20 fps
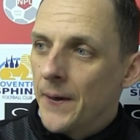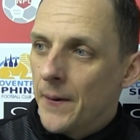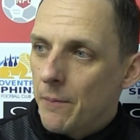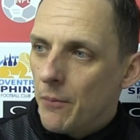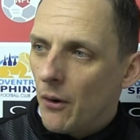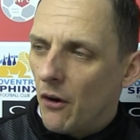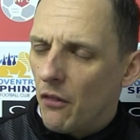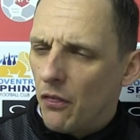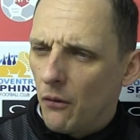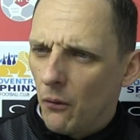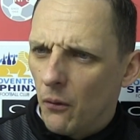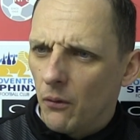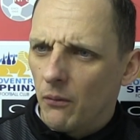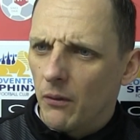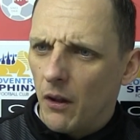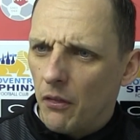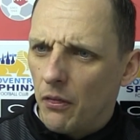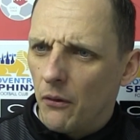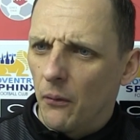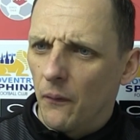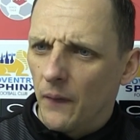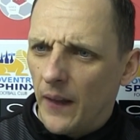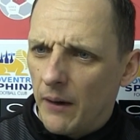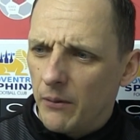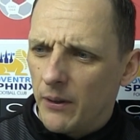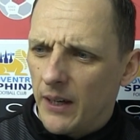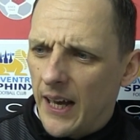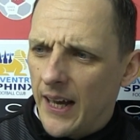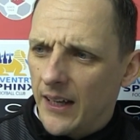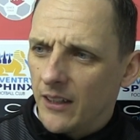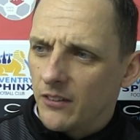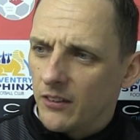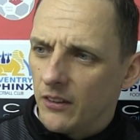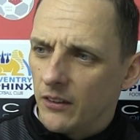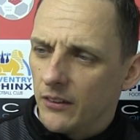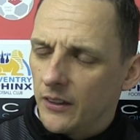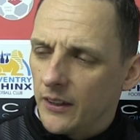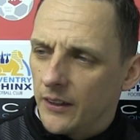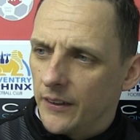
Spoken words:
But I thought they were excellent,